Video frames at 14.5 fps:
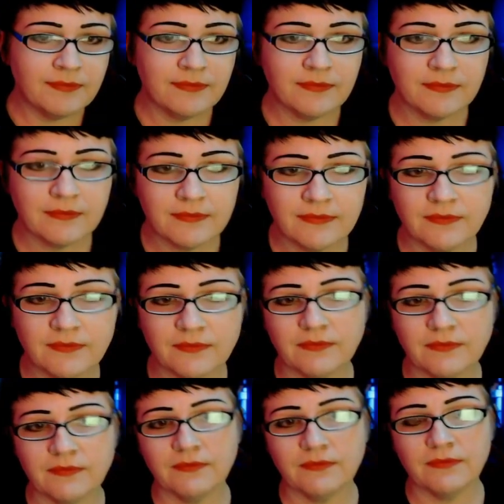
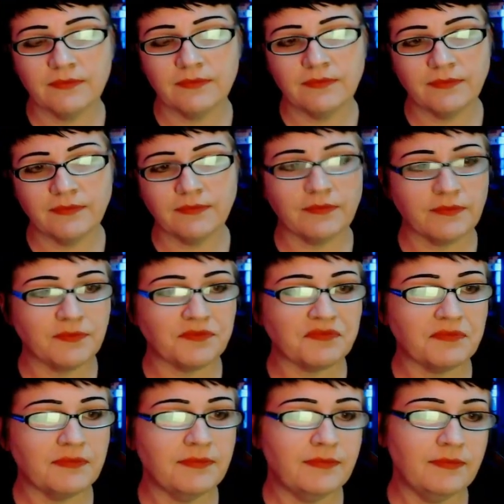
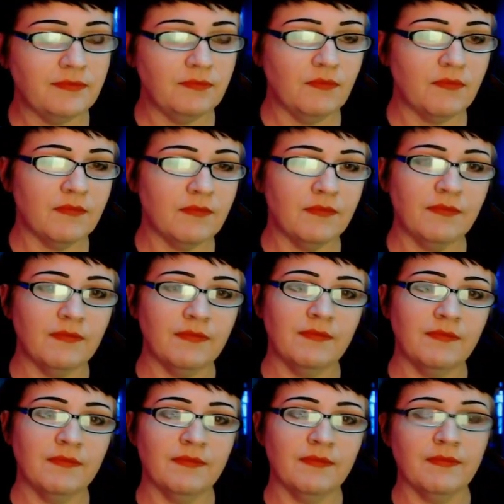
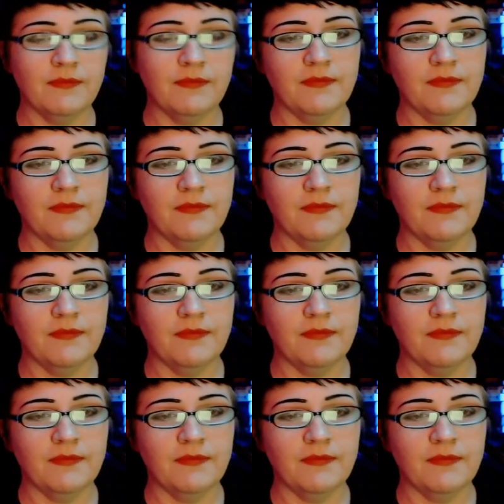No words are spoken by the person on screen.